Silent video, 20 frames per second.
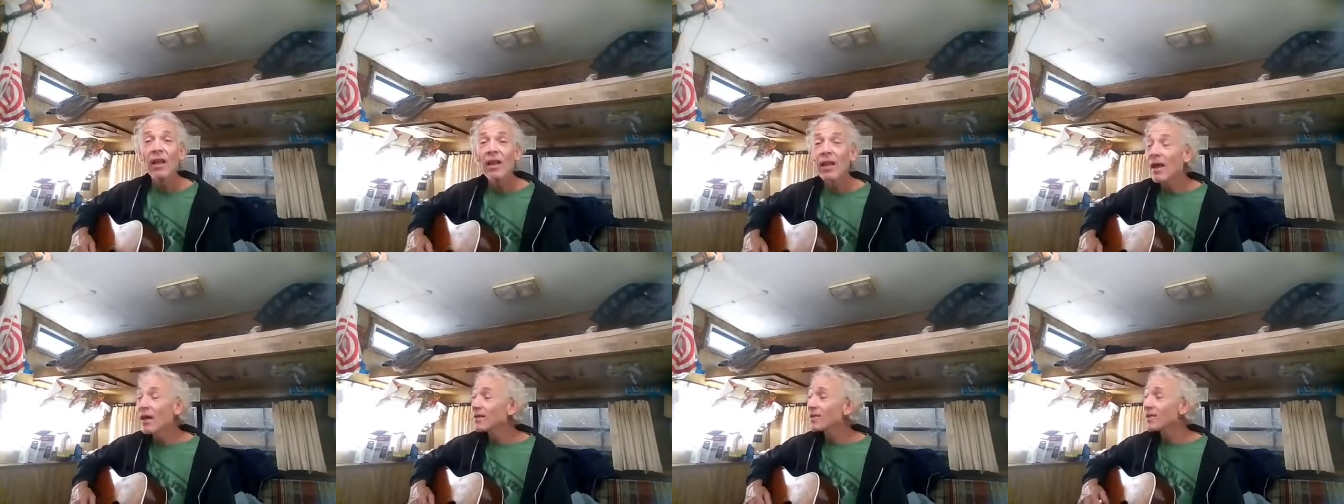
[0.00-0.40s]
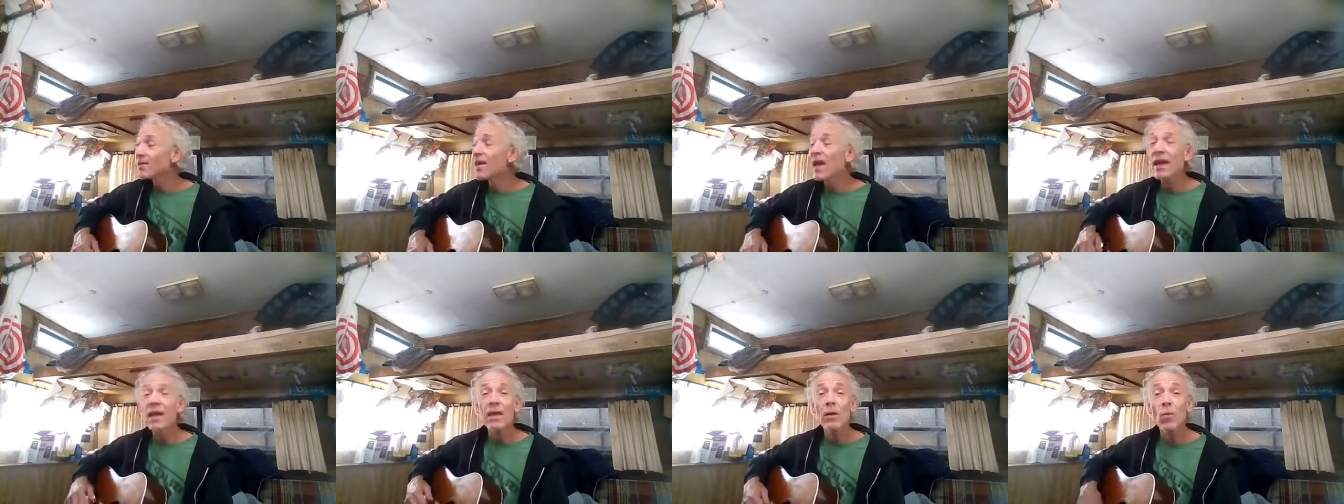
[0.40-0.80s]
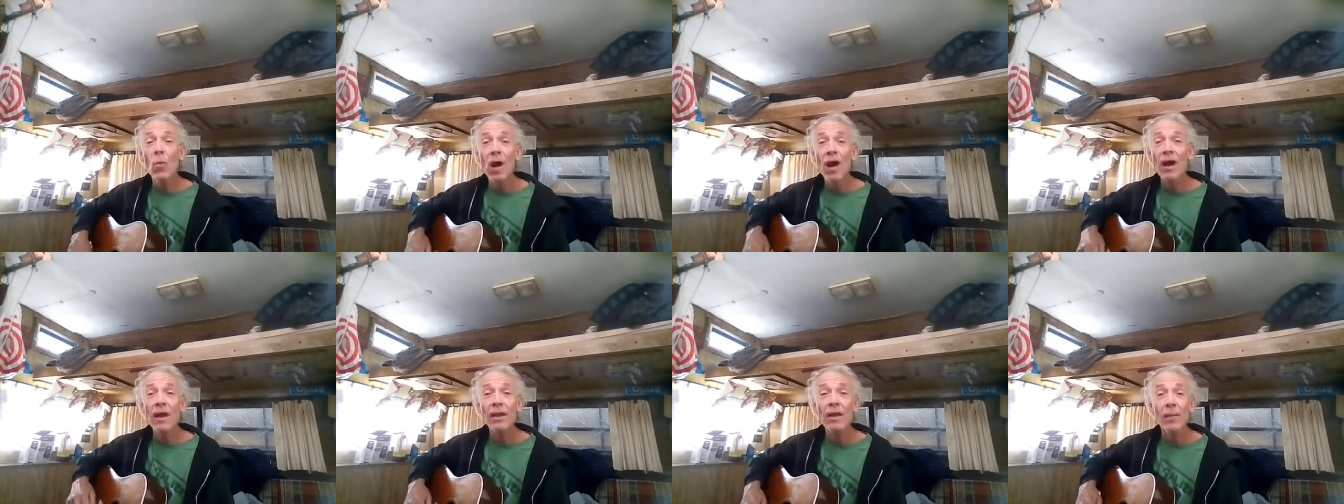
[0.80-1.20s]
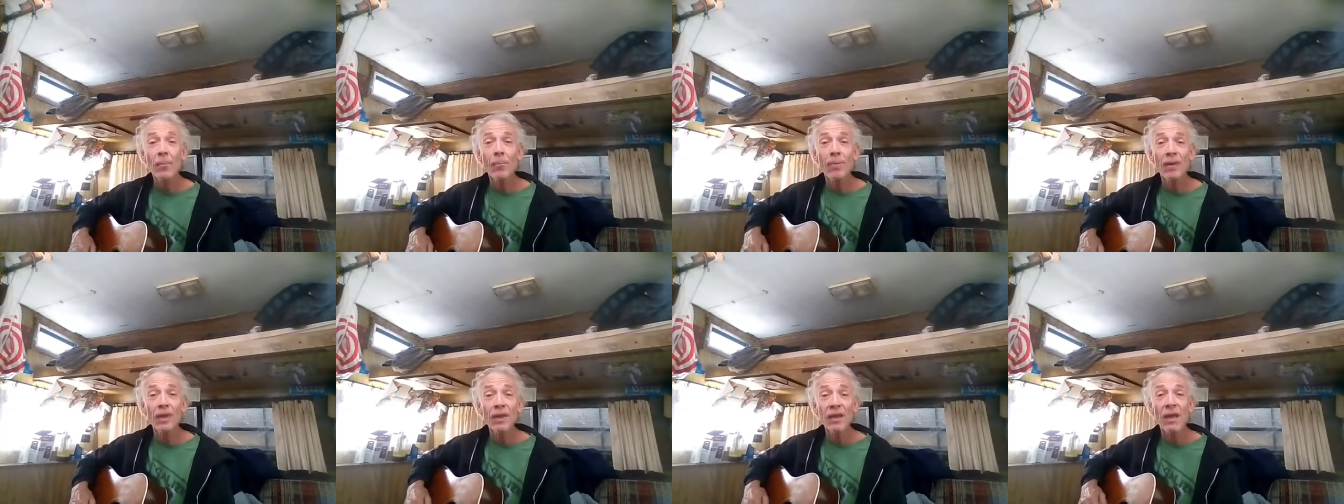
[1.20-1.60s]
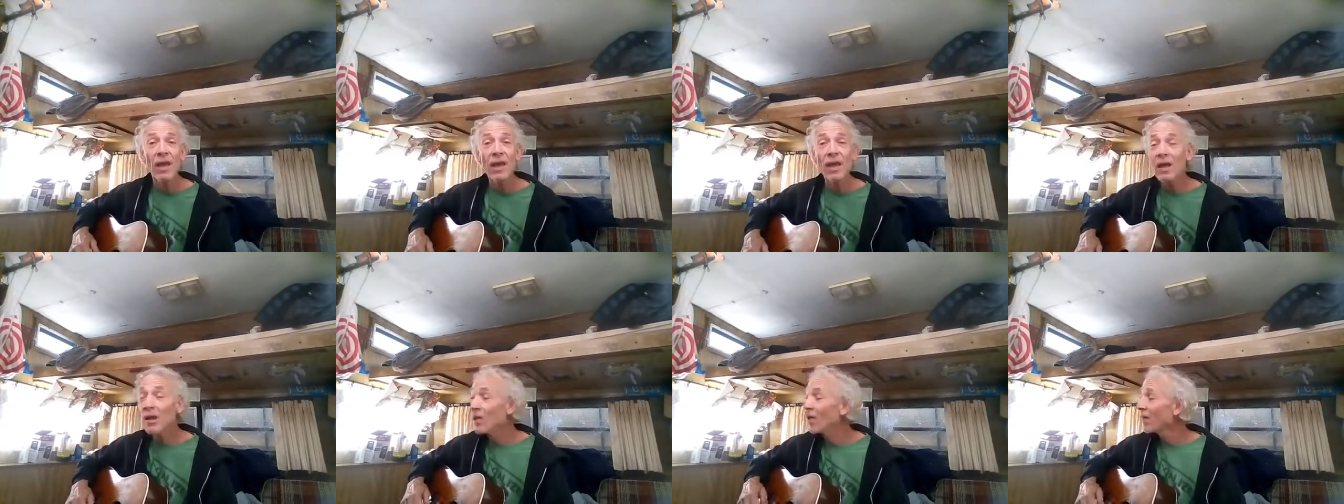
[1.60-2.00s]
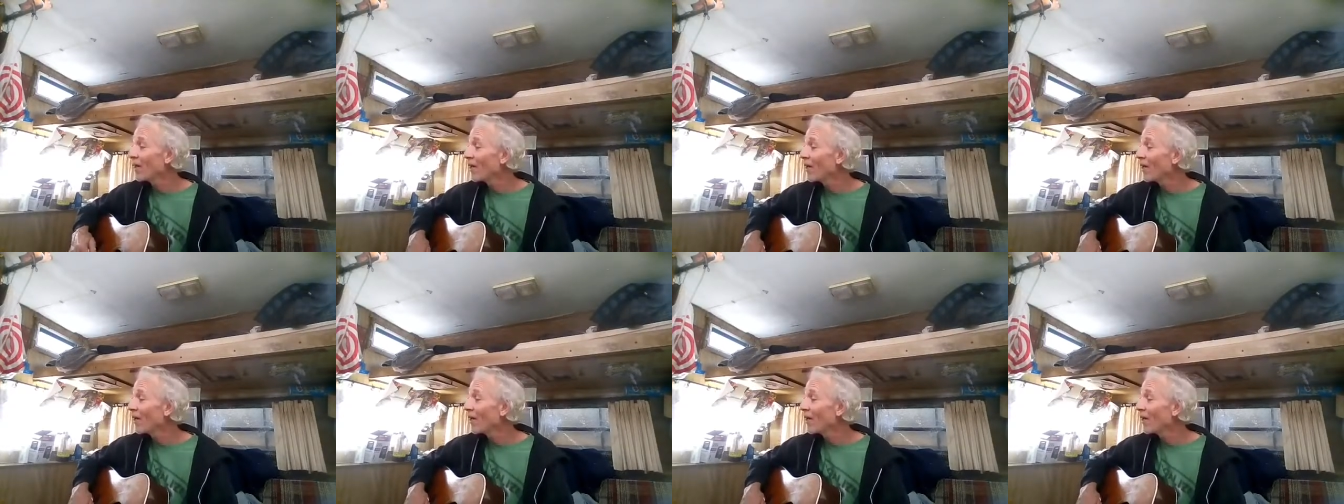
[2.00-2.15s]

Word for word: lest they wind up in hell.